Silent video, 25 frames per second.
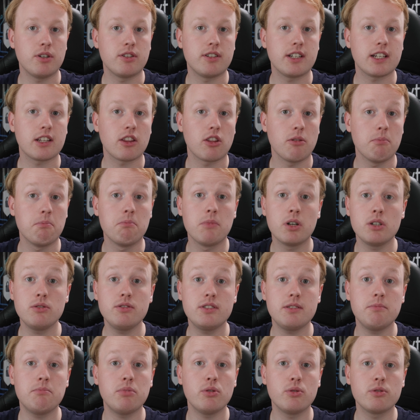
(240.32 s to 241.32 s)
putting the
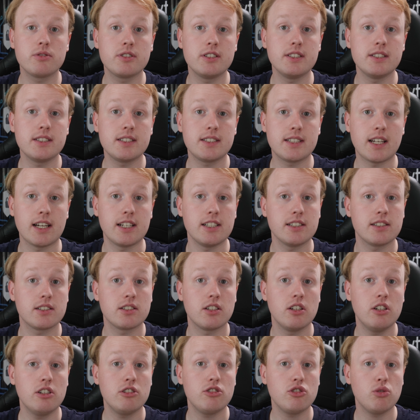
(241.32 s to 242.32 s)
most important
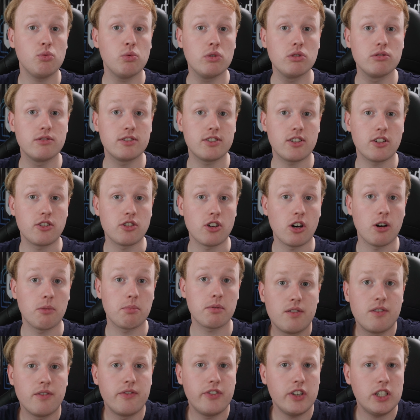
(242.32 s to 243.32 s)
states towards the
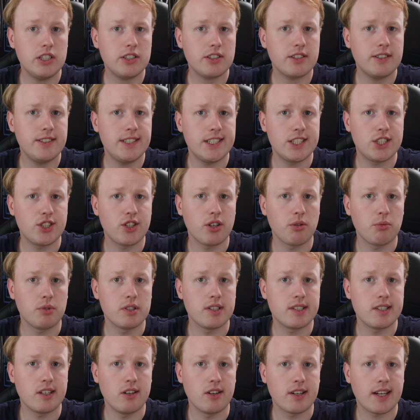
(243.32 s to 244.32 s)
top. The first condition I
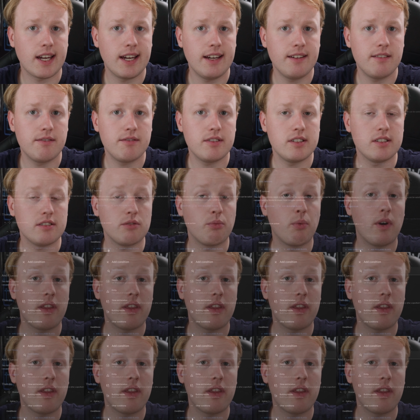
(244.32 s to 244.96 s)
want to look at is